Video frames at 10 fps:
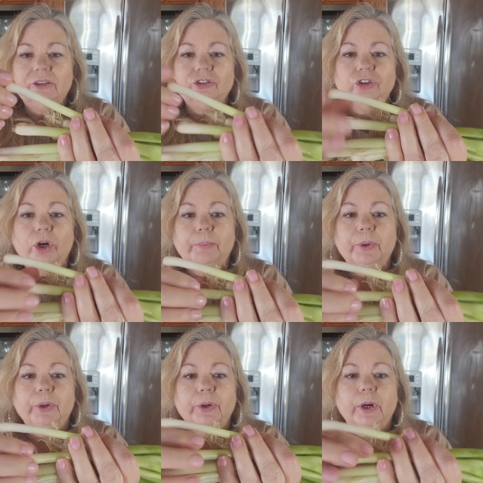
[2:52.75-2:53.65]

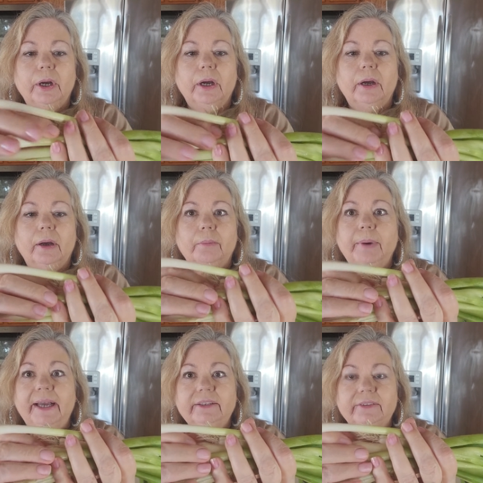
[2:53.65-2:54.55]
sharper
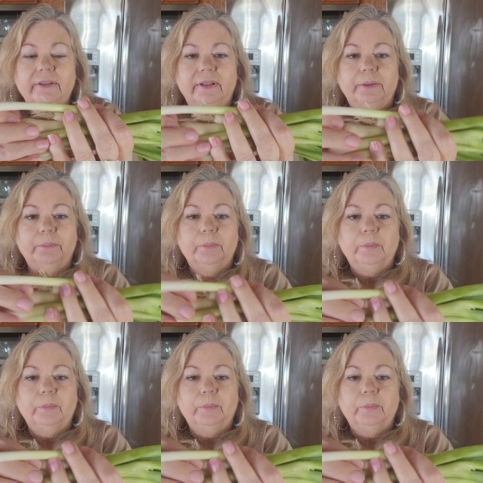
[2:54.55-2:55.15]
bite to them.